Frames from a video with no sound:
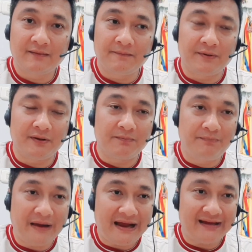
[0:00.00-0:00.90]
but
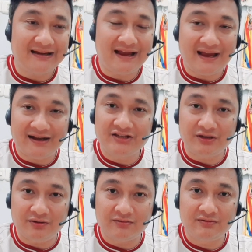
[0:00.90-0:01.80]
bad
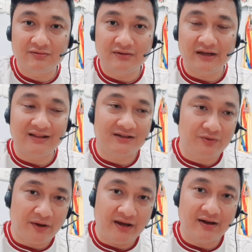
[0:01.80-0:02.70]
attitude at the
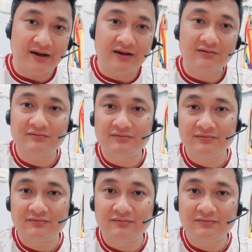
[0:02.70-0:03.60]
training ground.
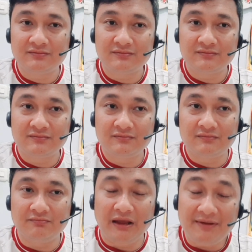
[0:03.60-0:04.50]

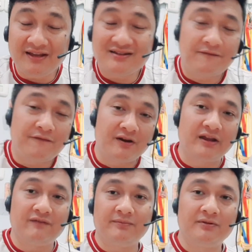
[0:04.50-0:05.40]
Maybe it's a
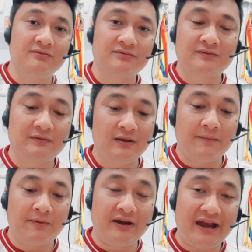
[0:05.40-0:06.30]
forgivable,
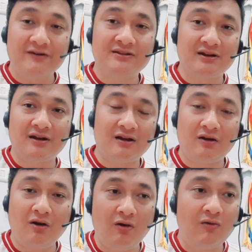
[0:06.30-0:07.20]
but Erik ten Hag
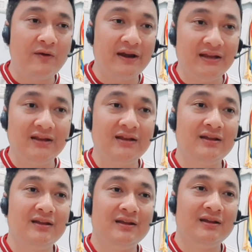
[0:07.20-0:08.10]
already
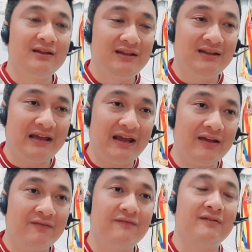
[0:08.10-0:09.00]

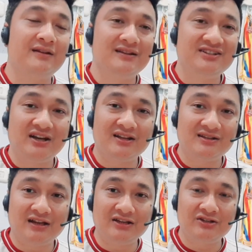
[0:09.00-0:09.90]
gave Jadon
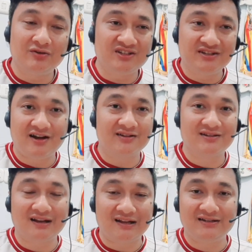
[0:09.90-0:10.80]
Sancho a
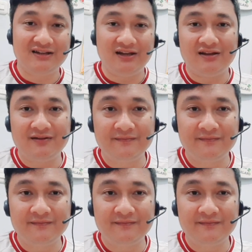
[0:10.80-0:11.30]
chance last year.